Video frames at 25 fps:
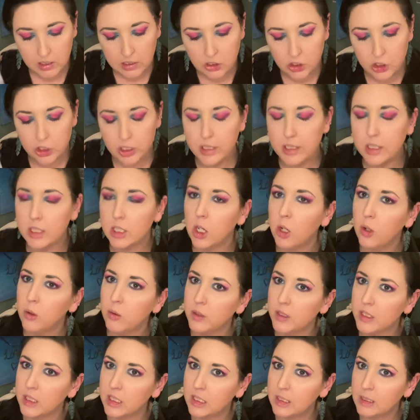Shit's
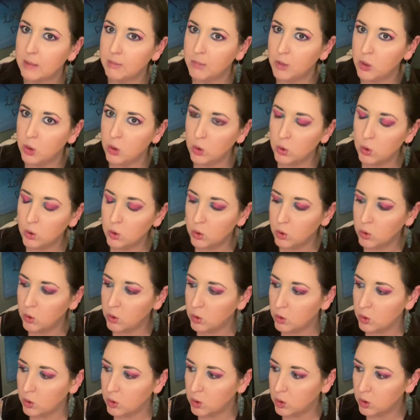going
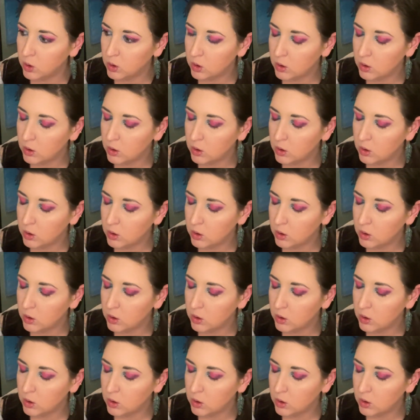smooth.